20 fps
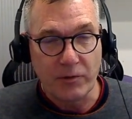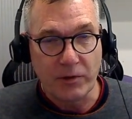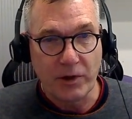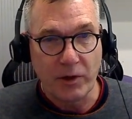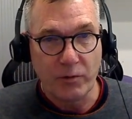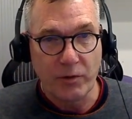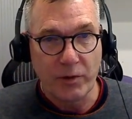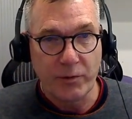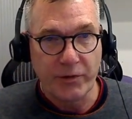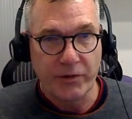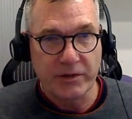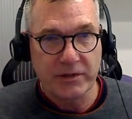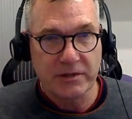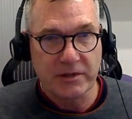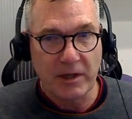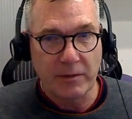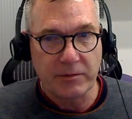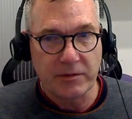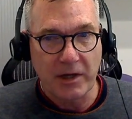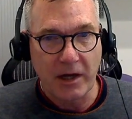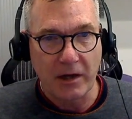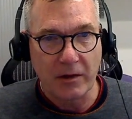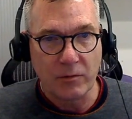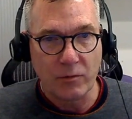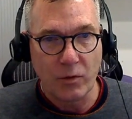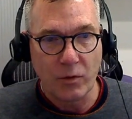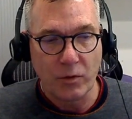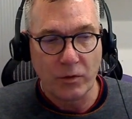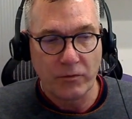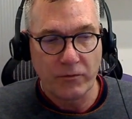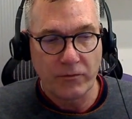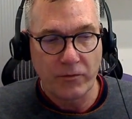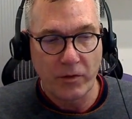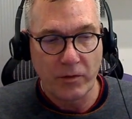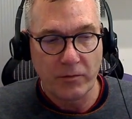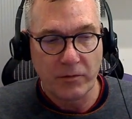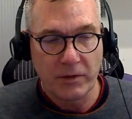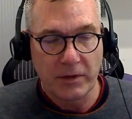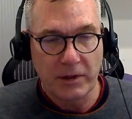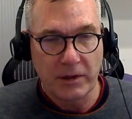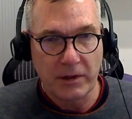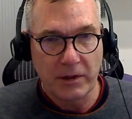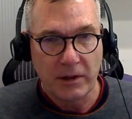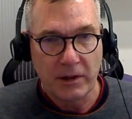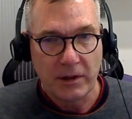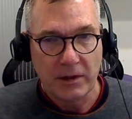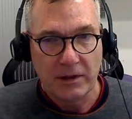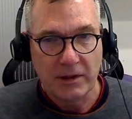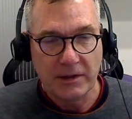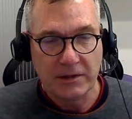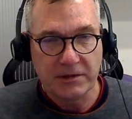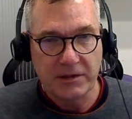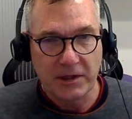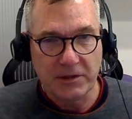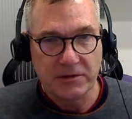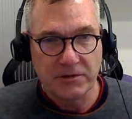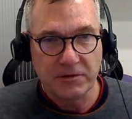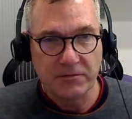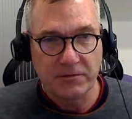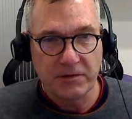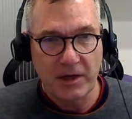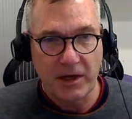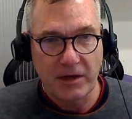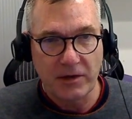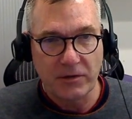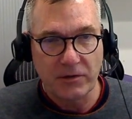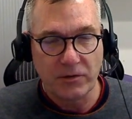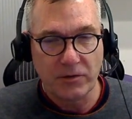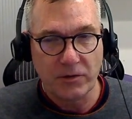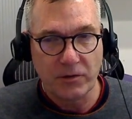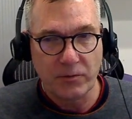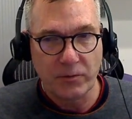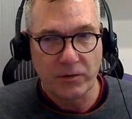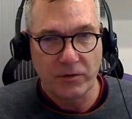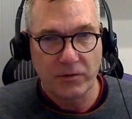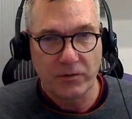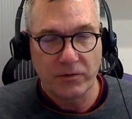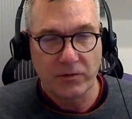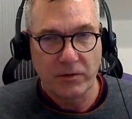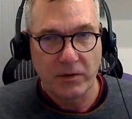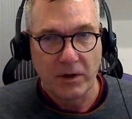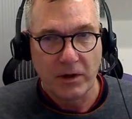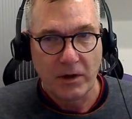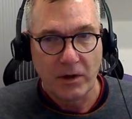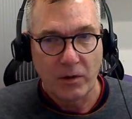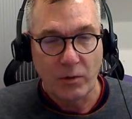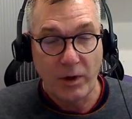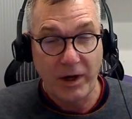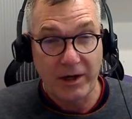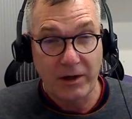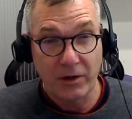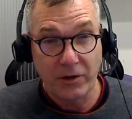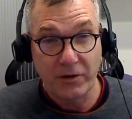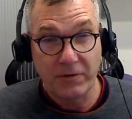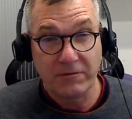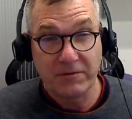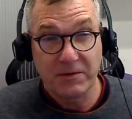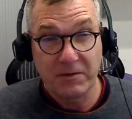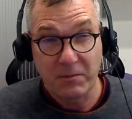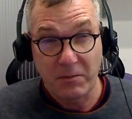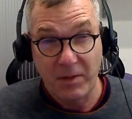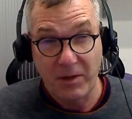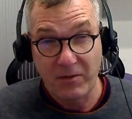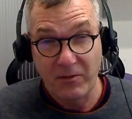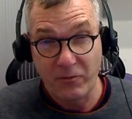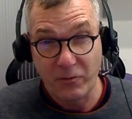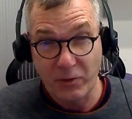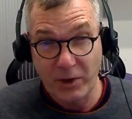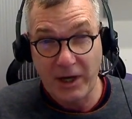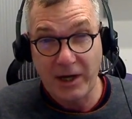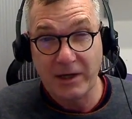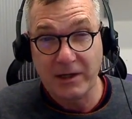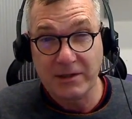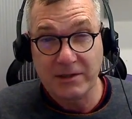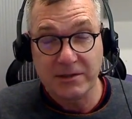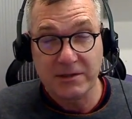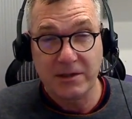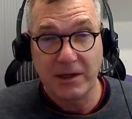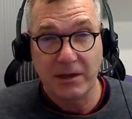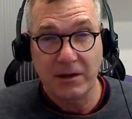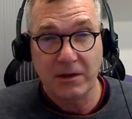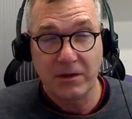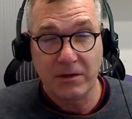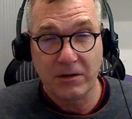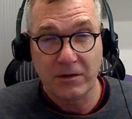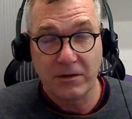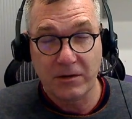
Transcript: You know, we were a step down ward from the intensive care unit with quite a lot of really sick